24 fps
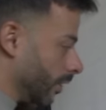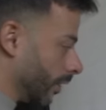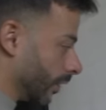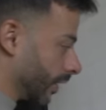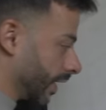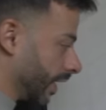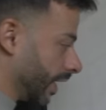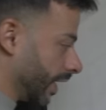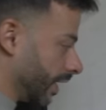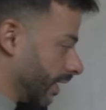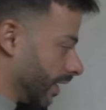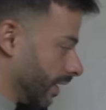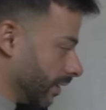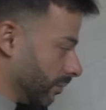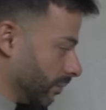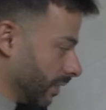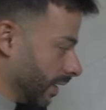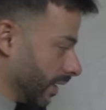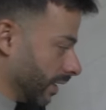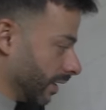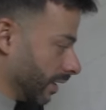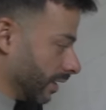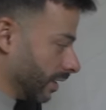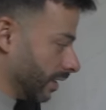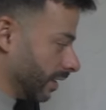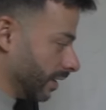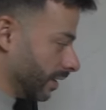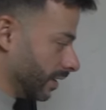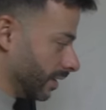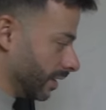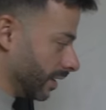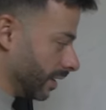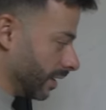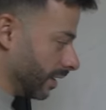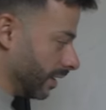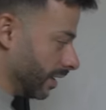You're kidding me.
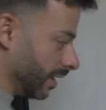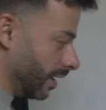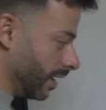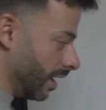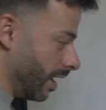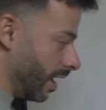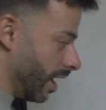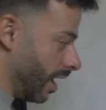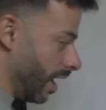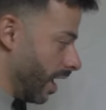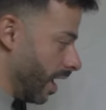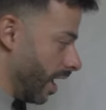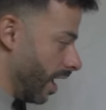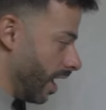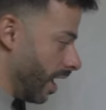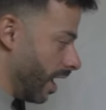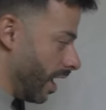Oh,